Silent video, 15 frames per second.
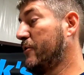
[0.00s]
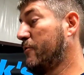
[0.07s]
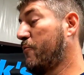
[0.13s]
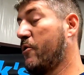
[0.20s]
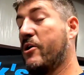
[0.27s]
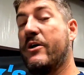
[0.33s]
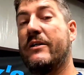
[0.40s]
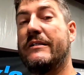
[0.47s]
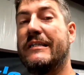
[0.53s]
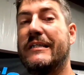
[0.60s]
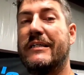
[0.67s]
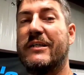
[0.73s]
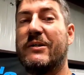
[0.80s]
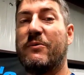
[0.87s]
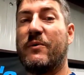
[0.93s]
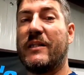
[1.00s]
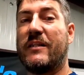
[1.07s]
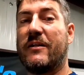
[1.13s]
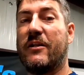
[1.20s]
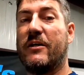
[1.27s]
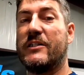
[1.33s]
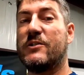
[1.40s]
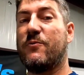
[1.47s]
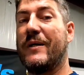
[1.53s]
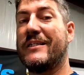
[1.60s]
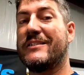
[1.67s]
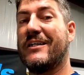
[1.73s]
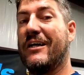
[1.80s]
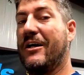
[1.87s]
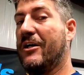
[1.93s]
the run with the clutch
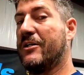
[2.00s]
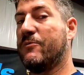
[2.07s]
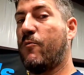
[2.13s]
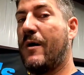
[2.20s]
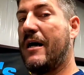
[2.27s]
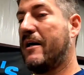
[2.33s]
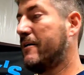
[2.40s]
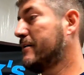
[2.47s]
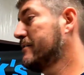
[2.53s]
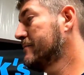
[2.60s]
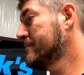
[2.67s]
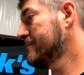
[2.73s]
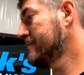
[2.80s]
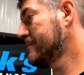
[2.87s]
switch unwired.